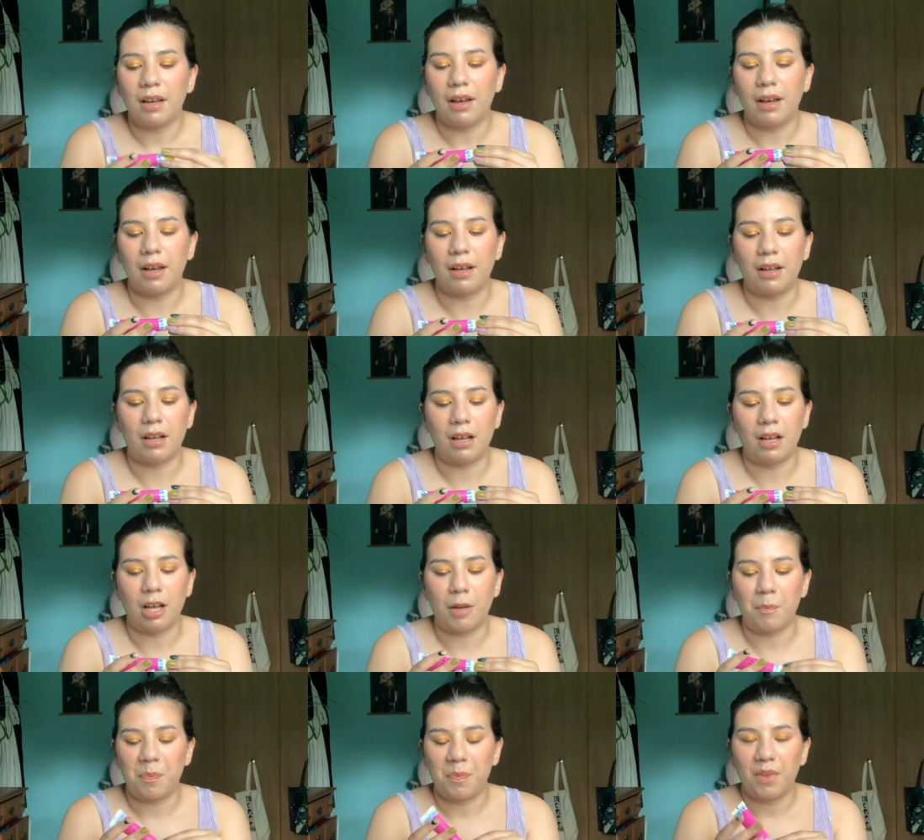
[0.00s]

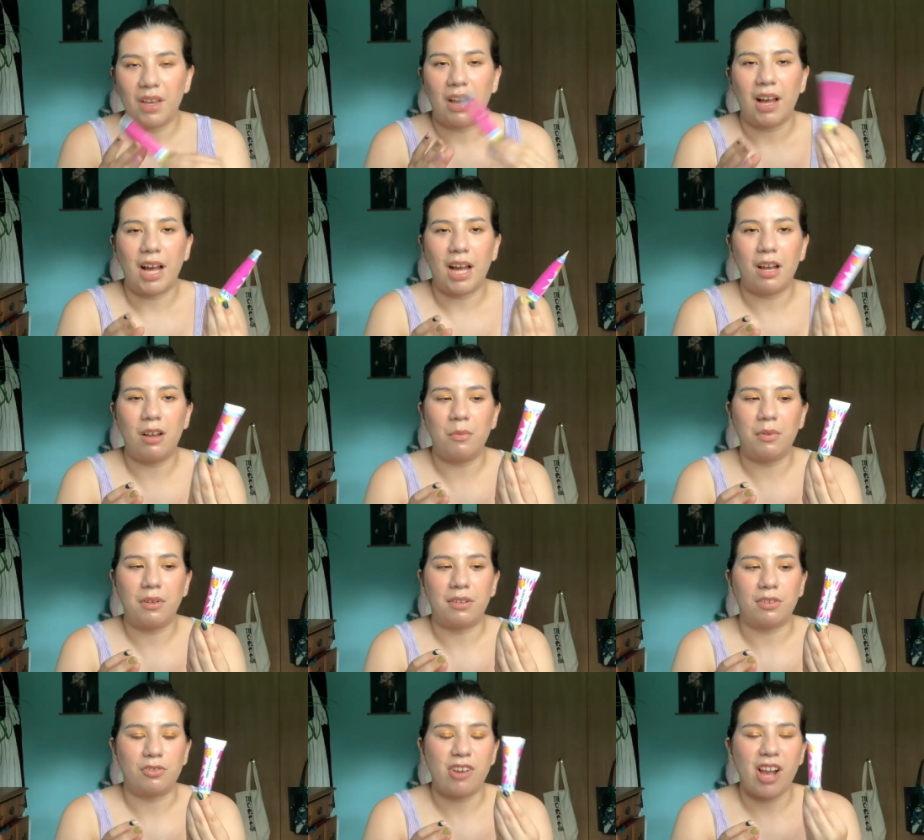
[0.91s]
Um, I
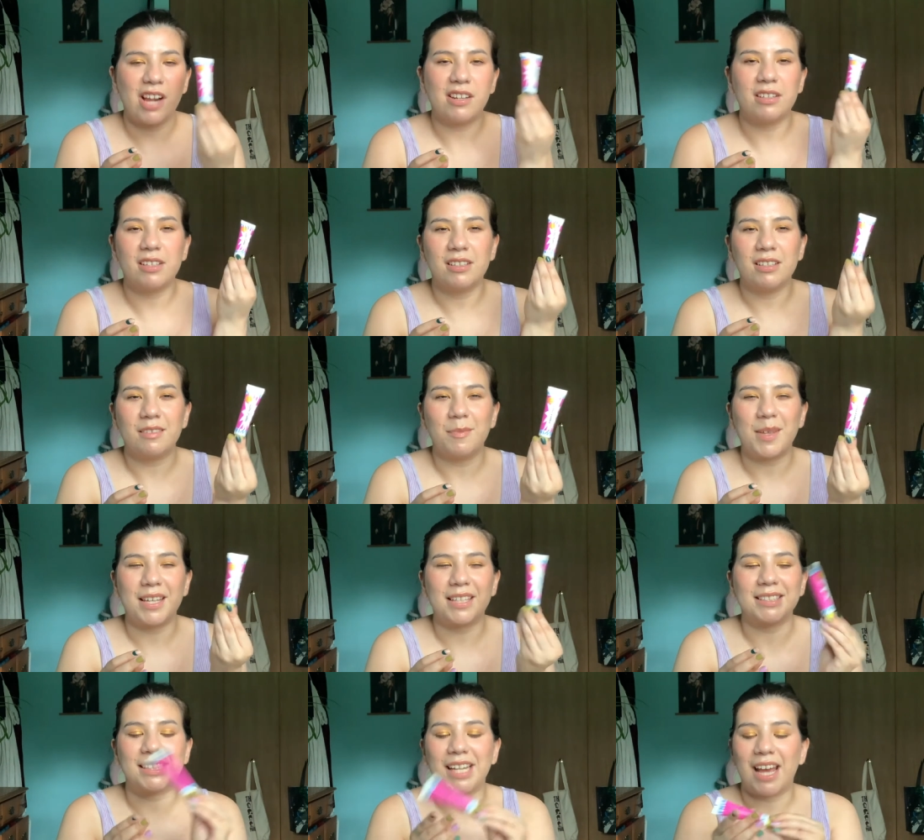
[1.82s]
was attracted to this
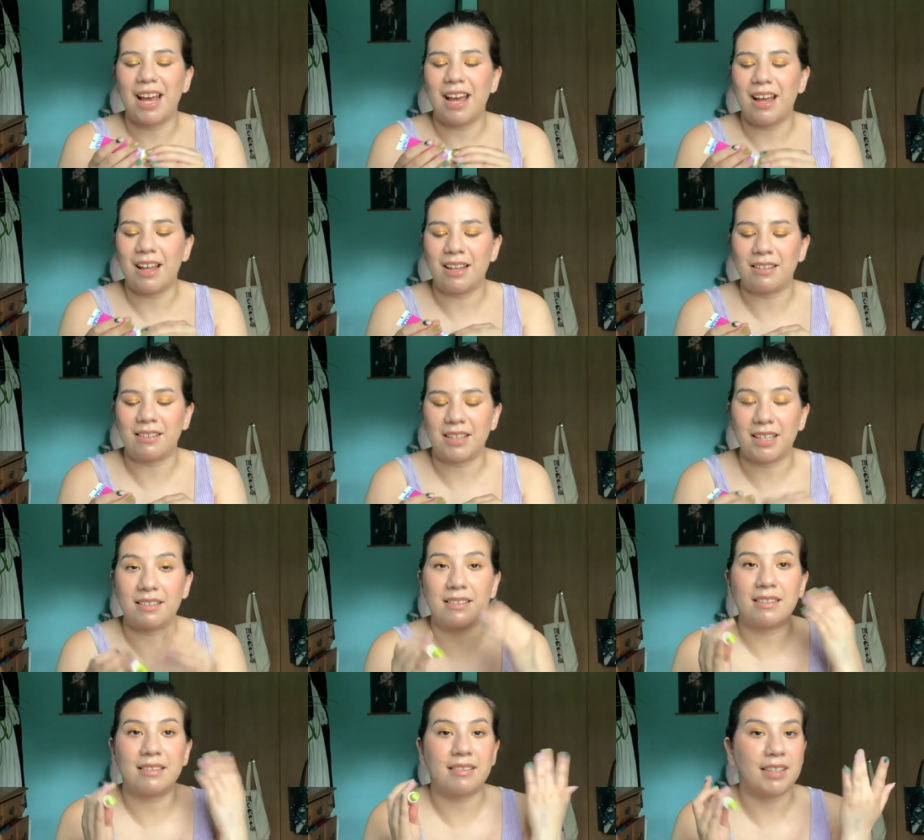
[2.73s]
because it has, it
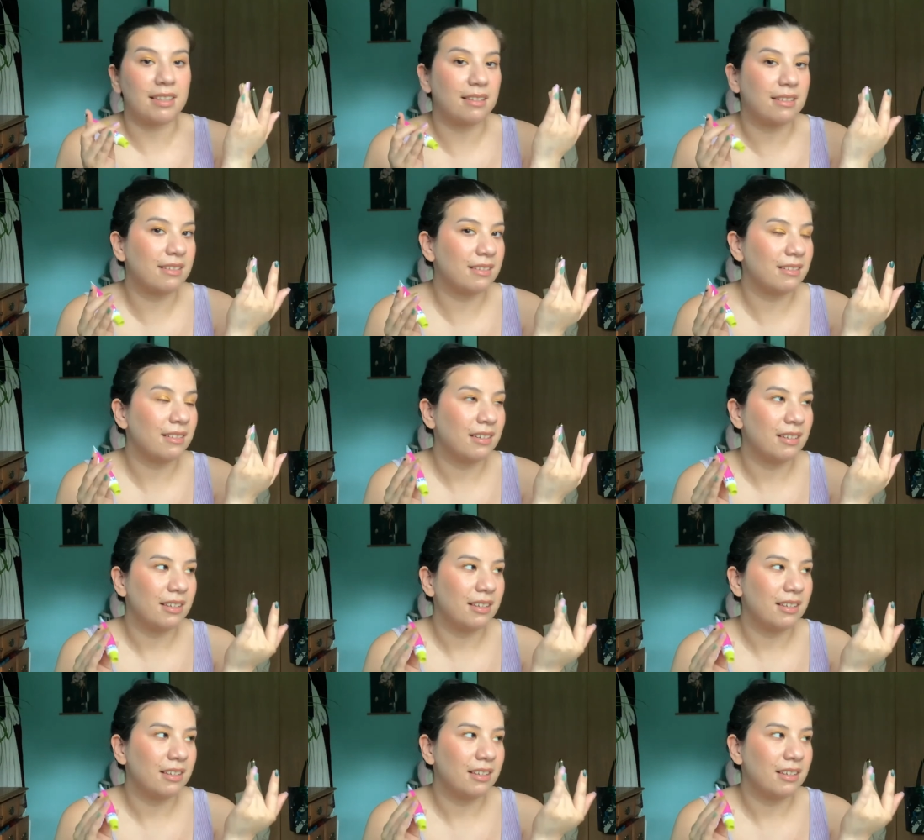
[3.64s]
sticks